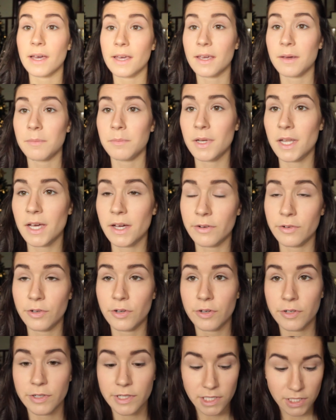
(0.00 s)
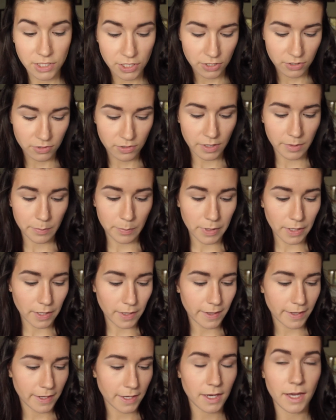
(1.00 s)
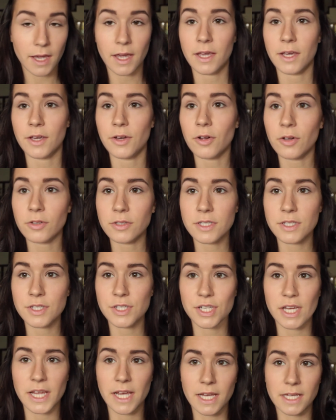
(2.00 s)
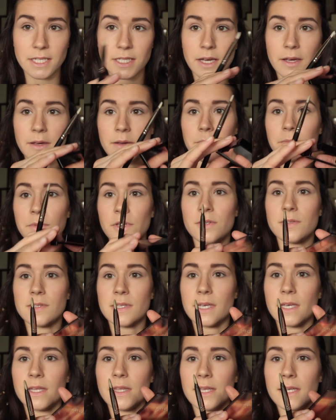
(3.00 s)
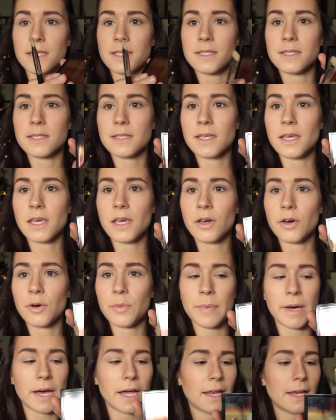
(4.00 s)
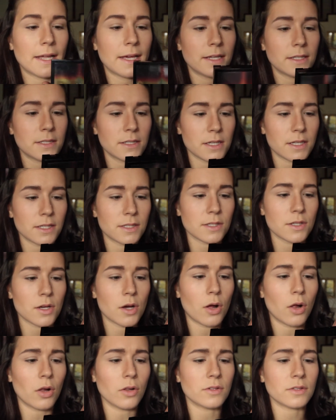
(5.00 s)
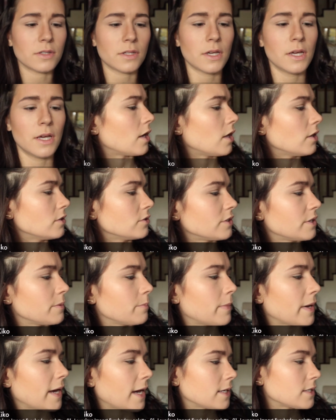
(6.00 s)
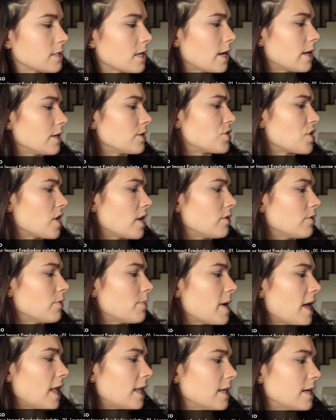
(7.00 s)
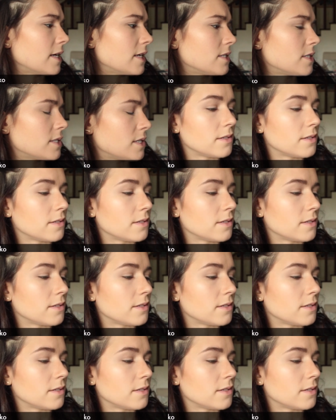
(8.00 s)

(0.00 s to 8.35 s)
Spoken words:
I am now going to apply a golden shade. I am using this Kiko palette. It's called Color Impact Eyeshadow Palette